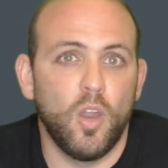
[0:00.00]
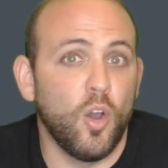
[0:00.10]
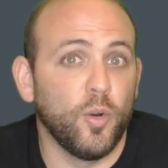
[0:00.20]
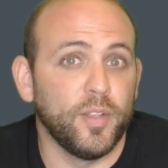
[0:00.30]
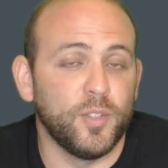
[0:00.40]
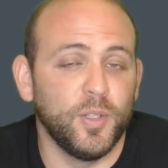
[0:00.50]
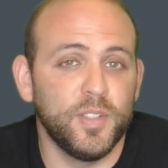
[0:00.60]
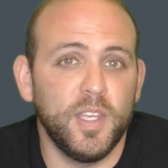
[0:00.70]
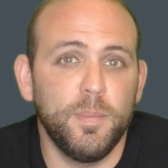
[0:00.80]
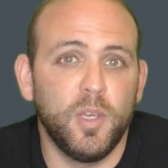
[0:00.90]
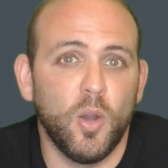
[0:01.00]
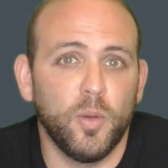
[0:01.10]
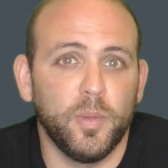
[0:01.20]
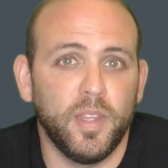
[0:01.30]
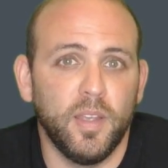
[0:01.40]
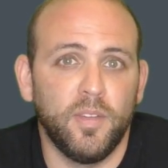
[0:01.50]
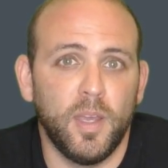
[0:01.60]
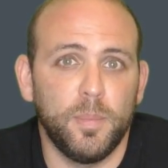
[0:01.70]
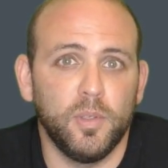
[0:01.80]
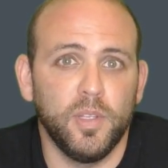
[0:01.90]
All right, so let's keep going with the
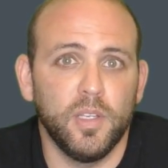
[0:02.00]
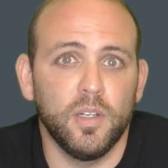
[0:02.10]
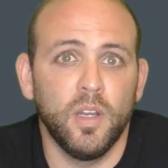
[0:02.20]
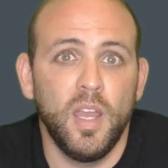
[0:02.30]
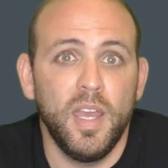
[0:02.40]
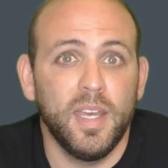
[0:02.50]
example here.